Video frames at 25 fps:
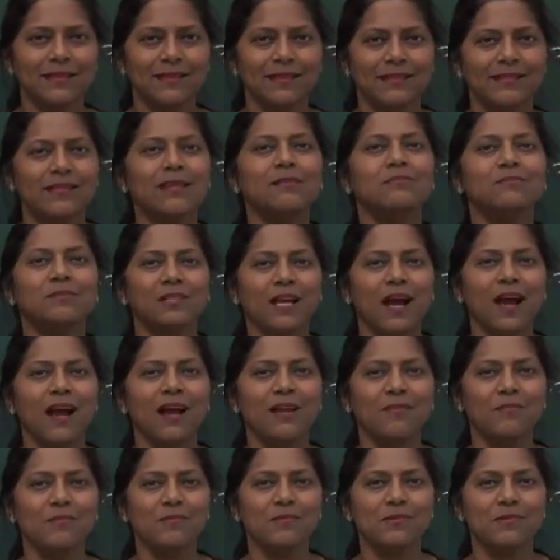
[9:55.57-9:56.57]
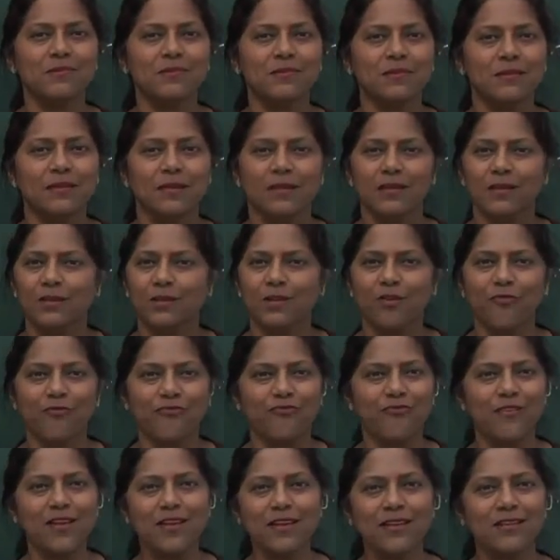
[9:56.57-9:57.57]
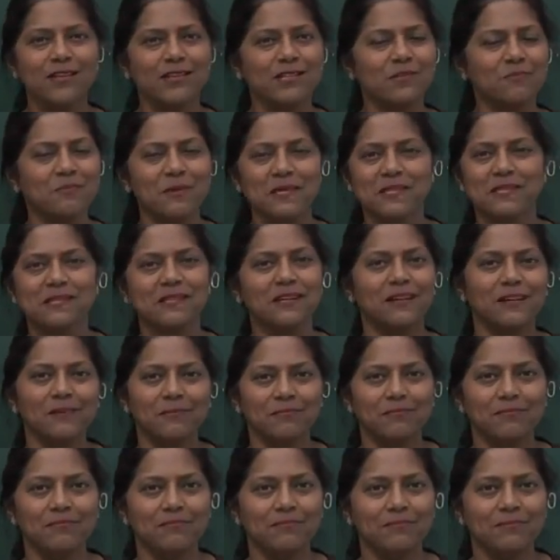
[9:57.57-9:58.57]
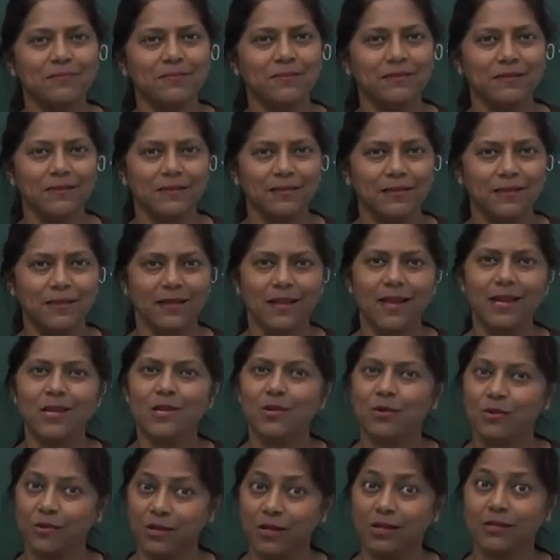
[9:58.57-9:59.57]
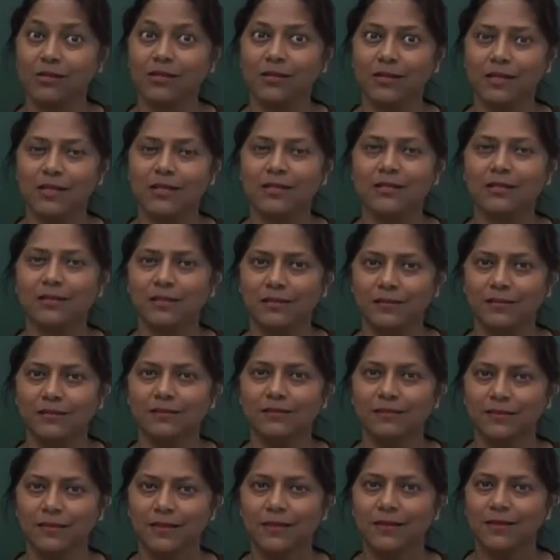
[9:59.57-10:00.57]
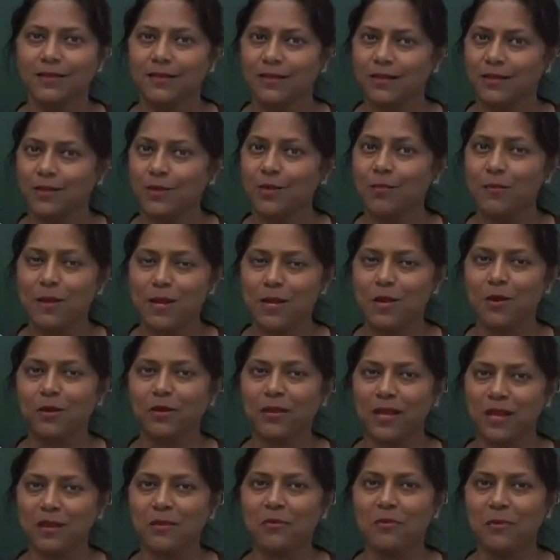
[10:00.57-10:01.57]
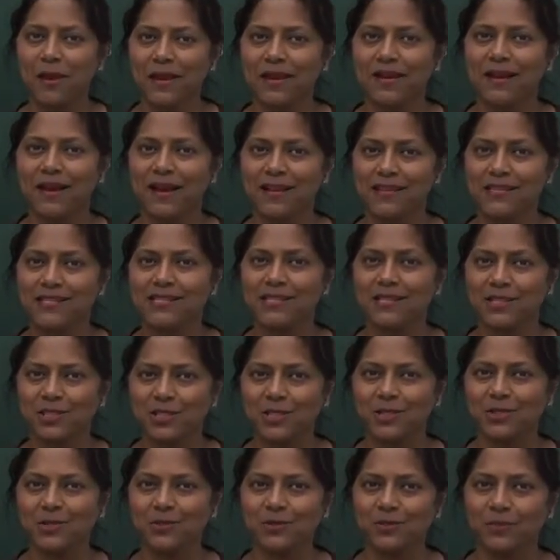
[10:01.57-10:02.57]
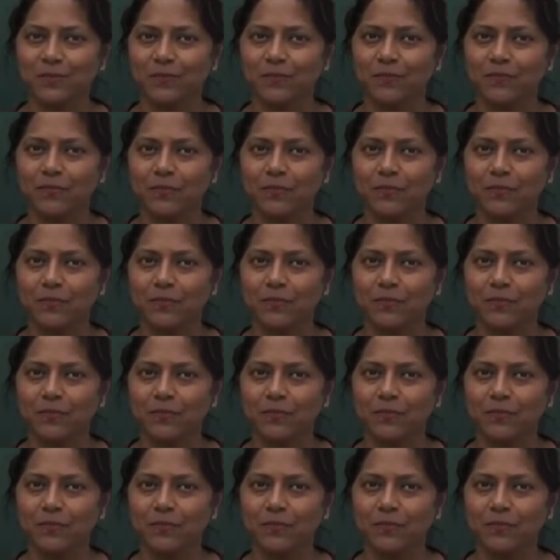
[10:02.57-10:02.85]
Sometimes your fingers may slip and your calculator, you may not get the right answer too.